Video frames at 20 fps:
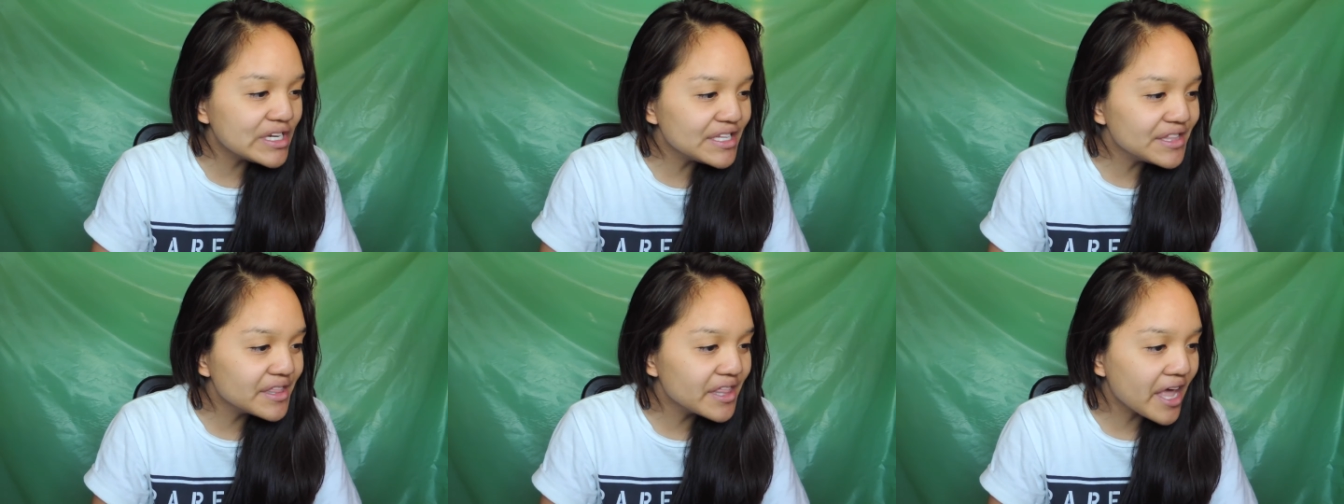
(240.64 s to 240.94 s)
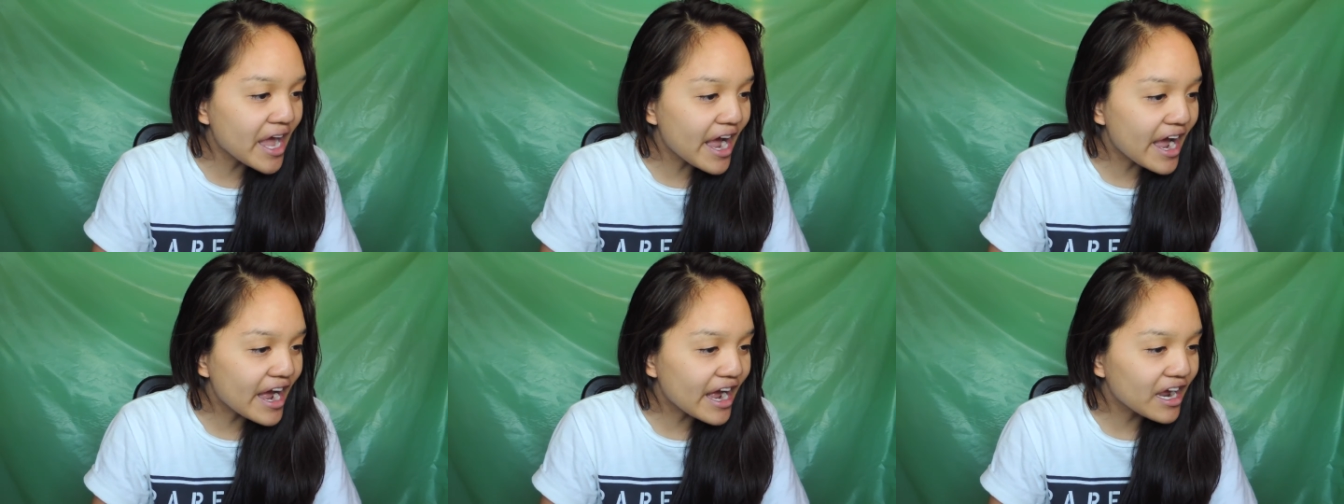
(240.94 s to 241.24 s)
read
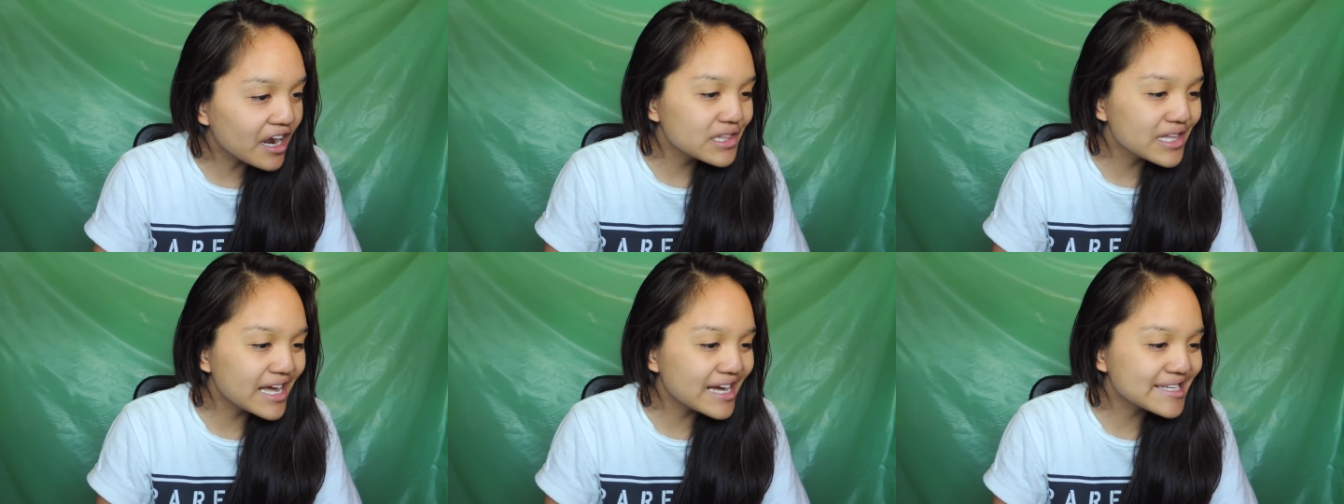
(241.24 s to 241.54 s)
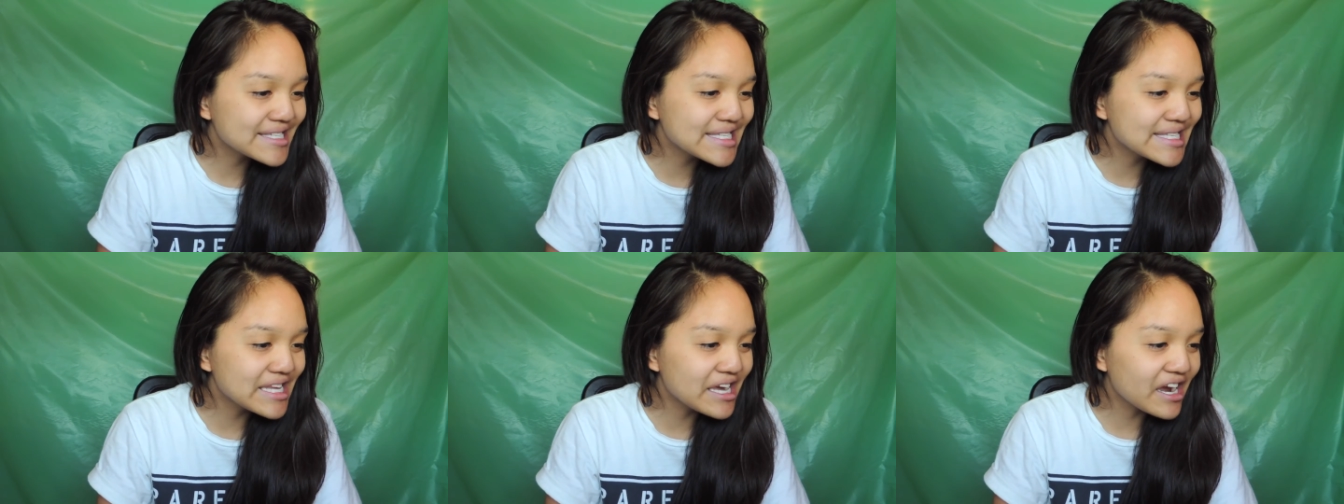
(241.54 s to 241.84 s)
that
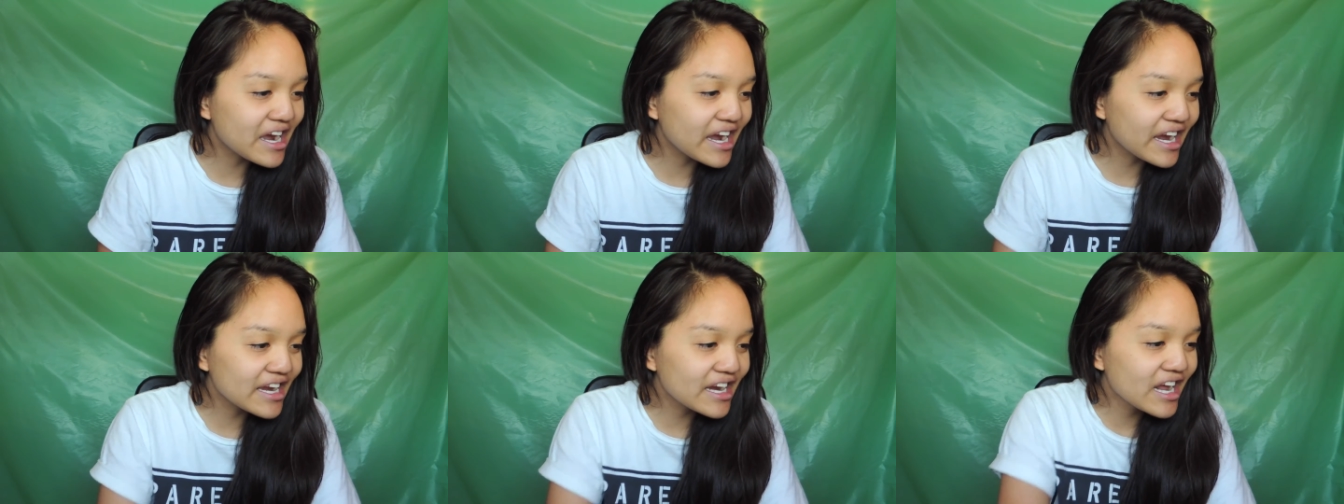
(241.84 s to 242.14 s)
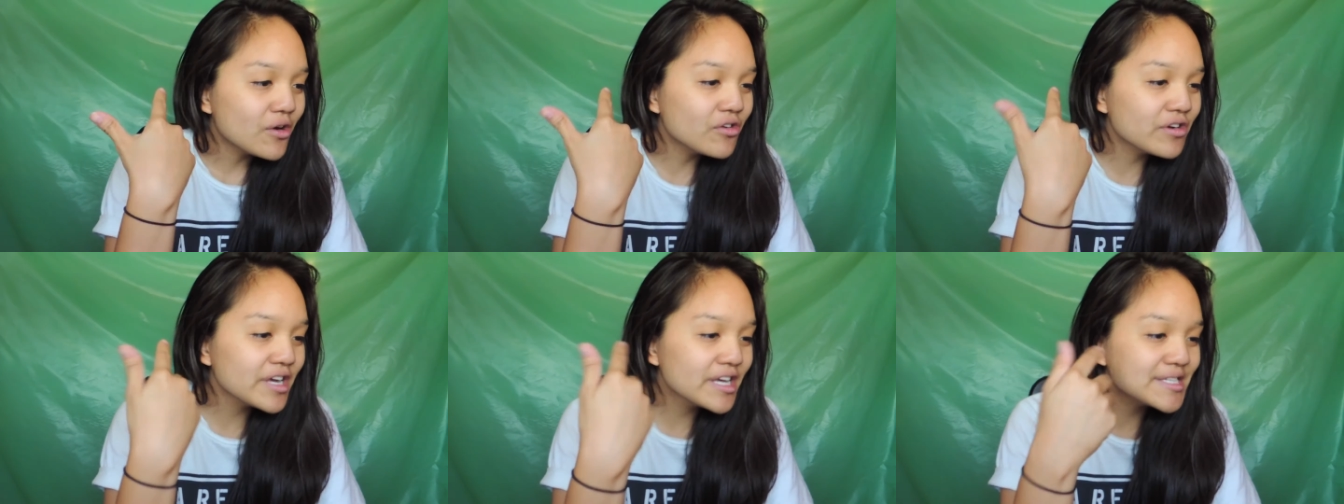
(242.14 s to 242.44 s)
last night.
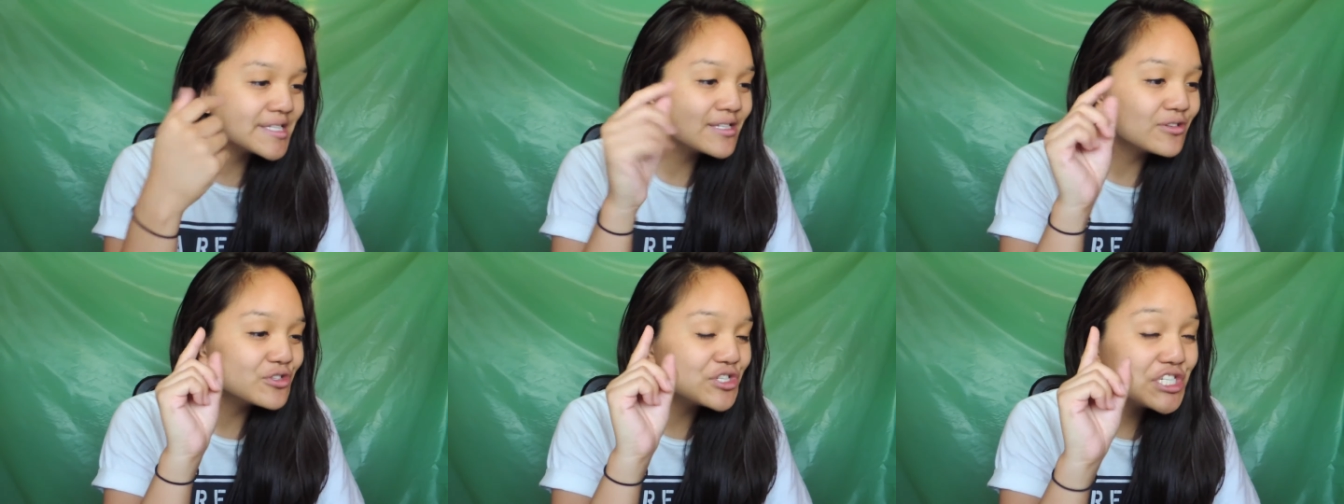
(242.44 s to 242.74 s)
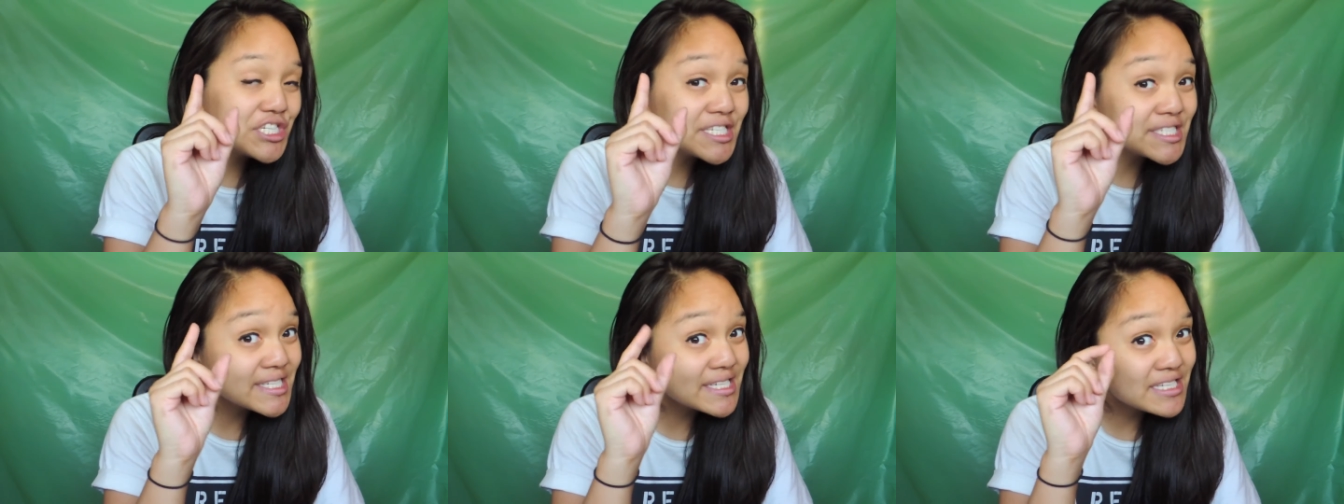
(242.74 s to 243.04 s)
Okay, so
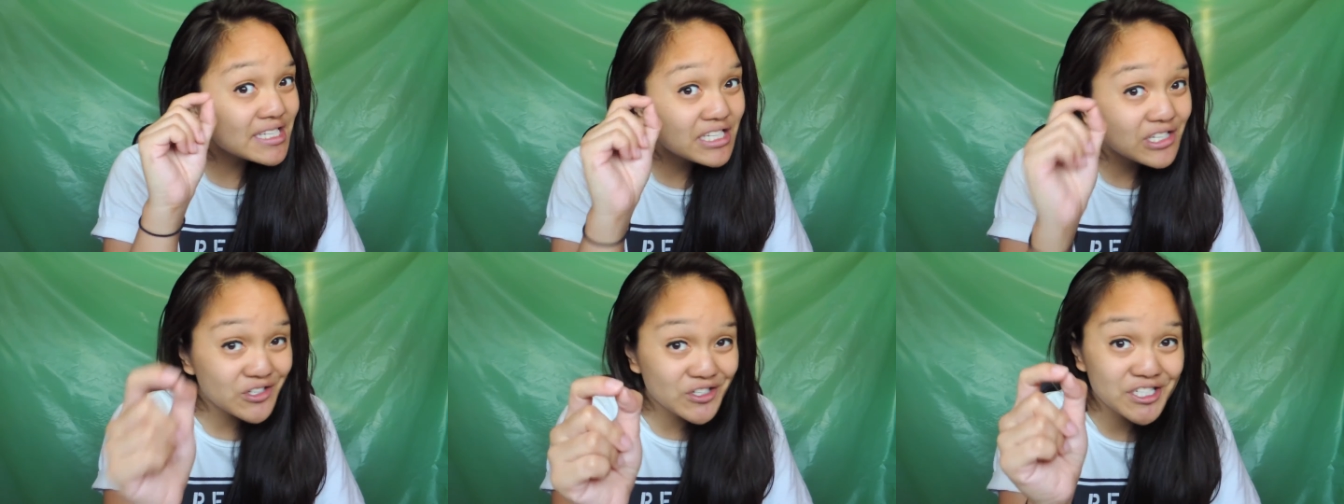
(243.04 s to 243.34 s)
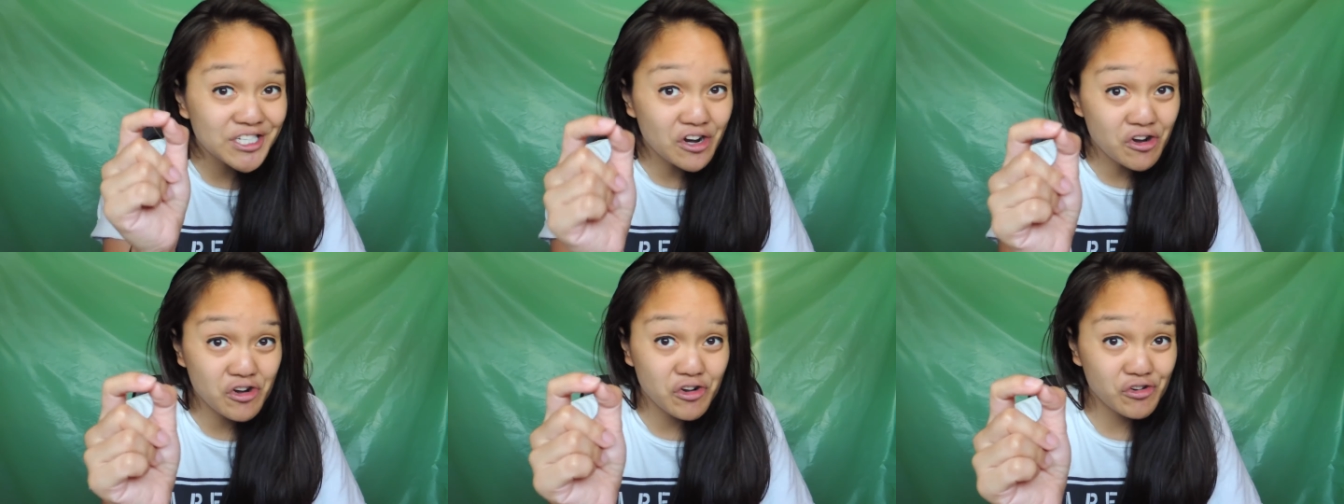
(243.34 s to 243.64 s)
she's a year
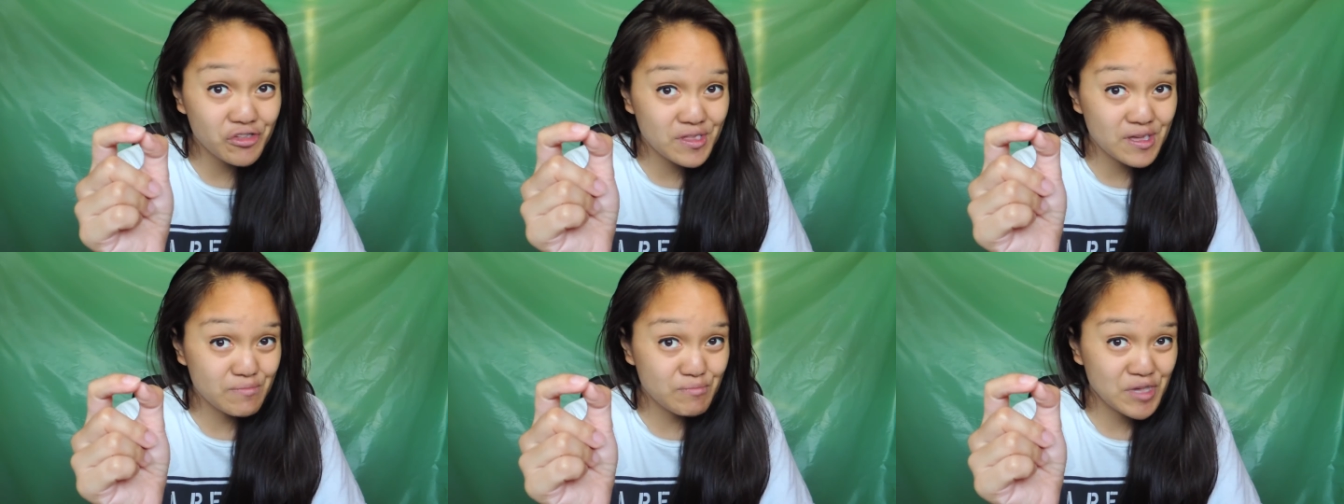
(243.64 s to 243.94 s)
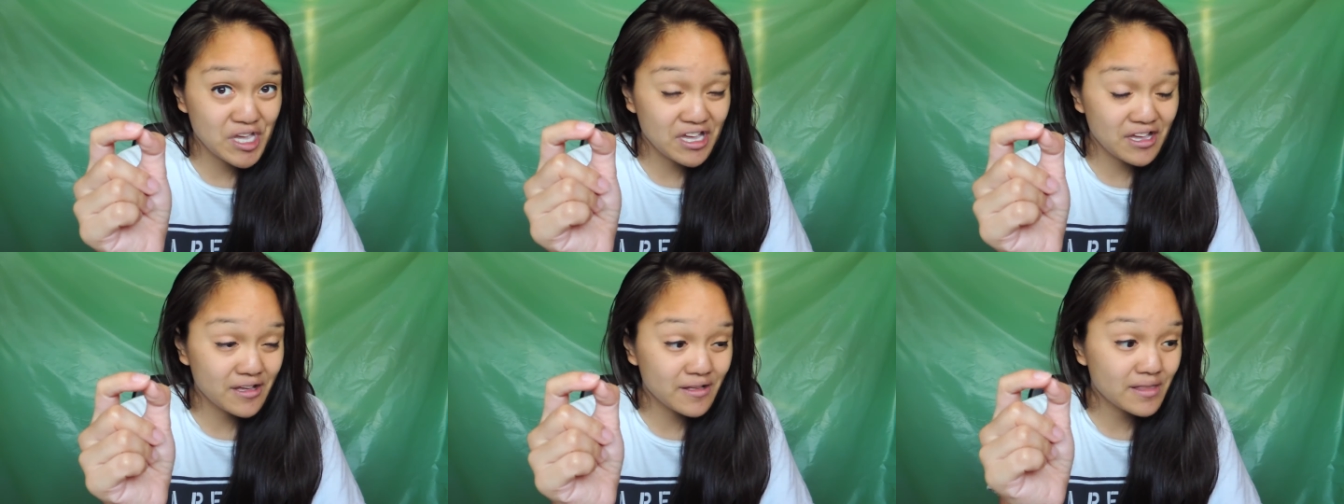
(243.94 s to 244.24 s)
younger than
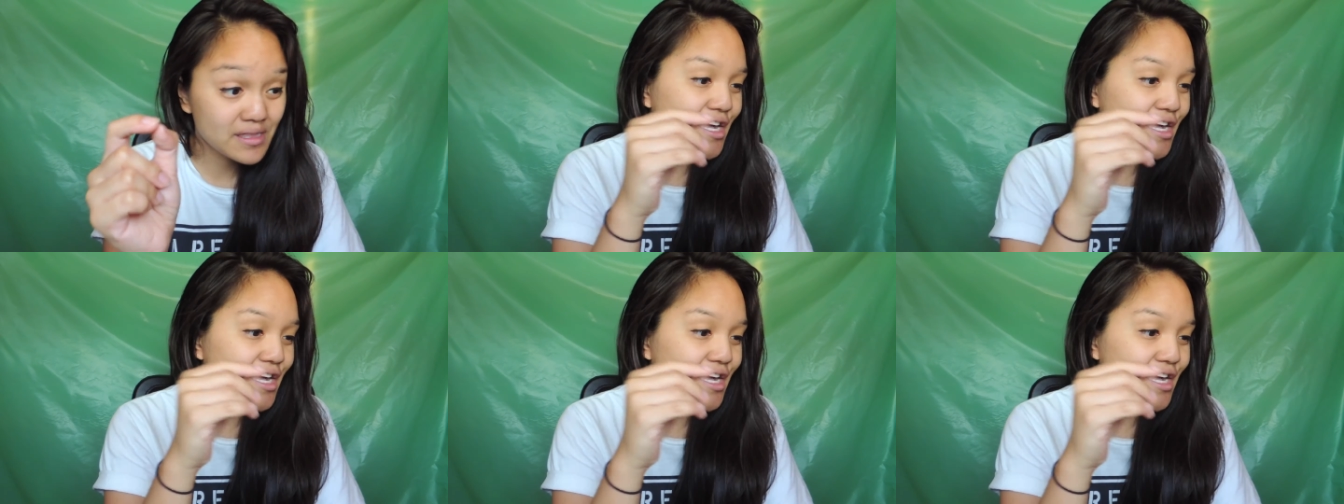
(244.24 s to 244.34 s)
me,